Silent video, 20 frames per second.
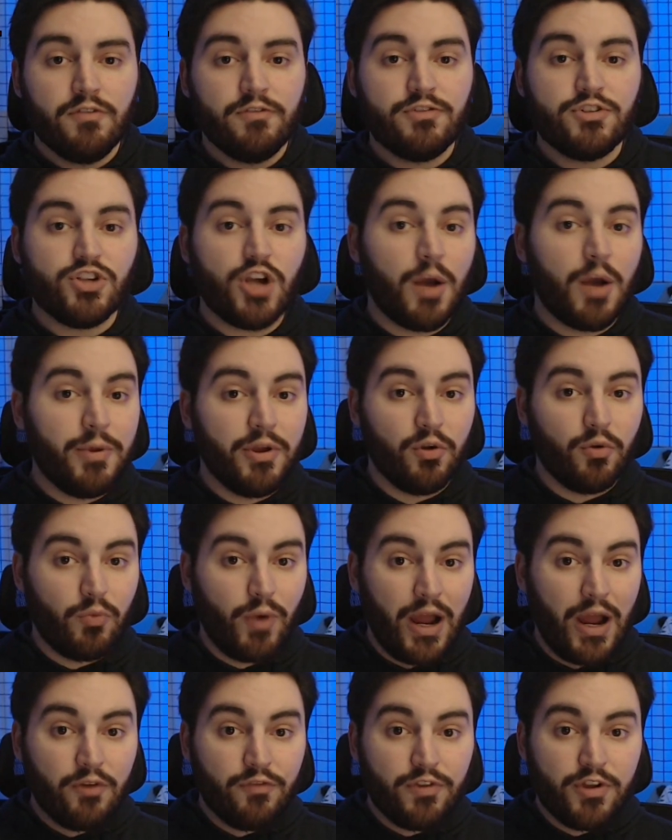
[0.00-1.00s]
shopping
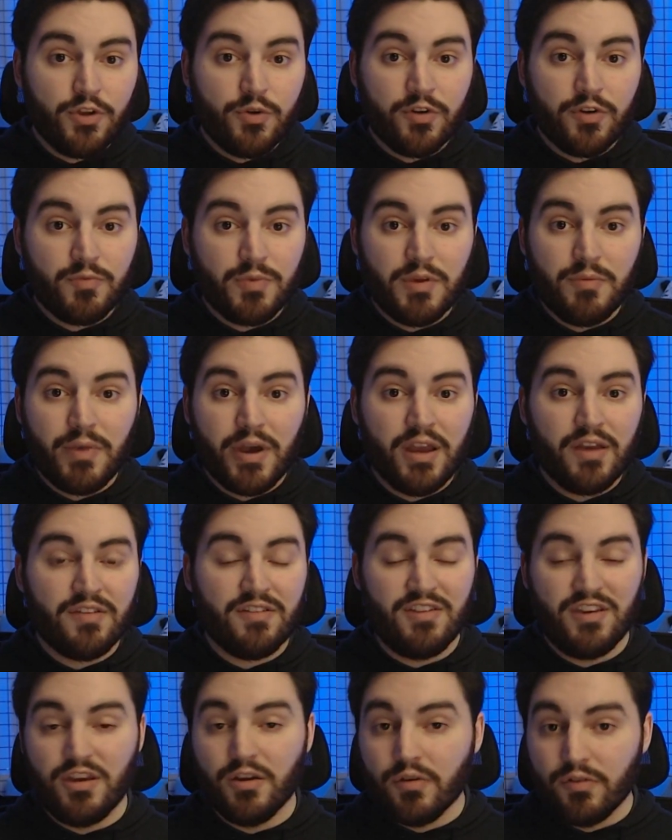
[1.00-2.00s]
around for USB
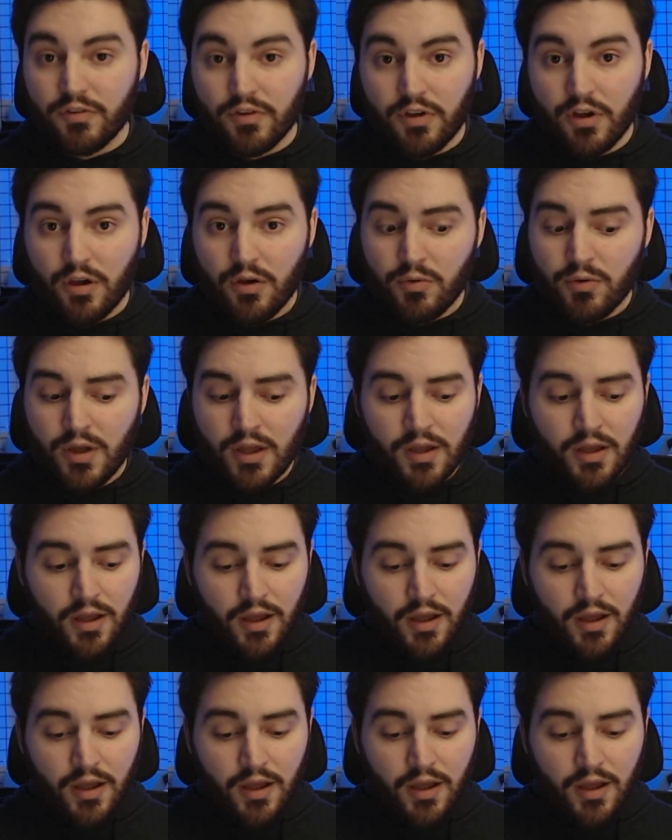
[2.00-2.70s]
mics years ago,